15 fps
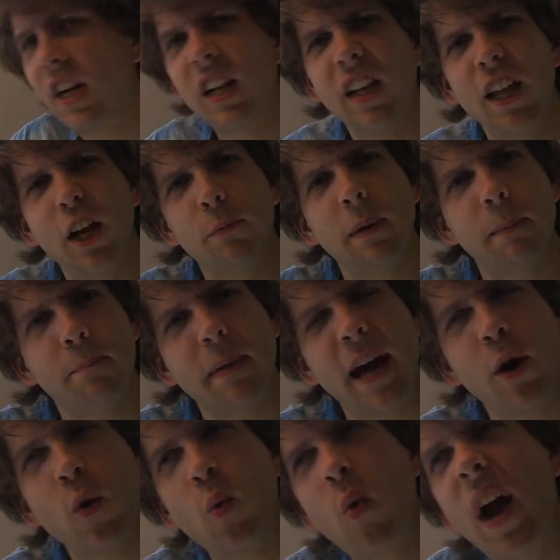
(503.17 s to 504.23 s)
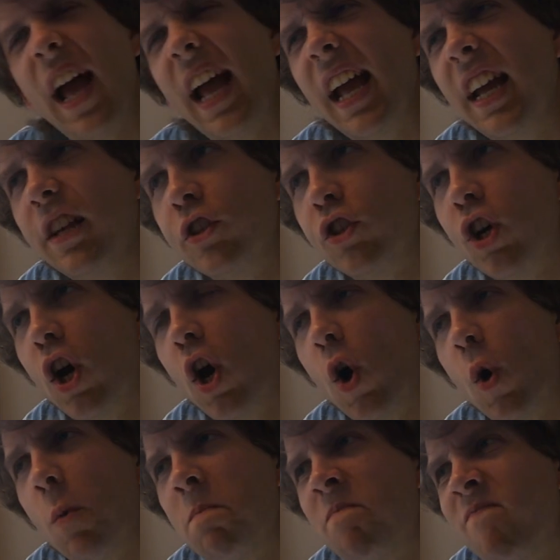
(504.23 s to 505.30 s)
in a little bit better way.
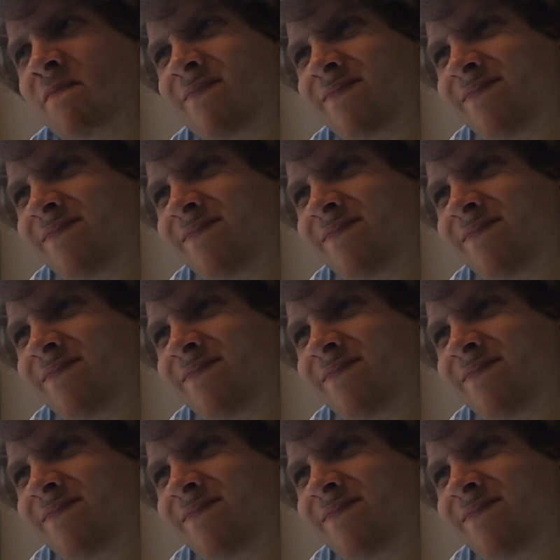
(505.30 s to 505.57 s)
So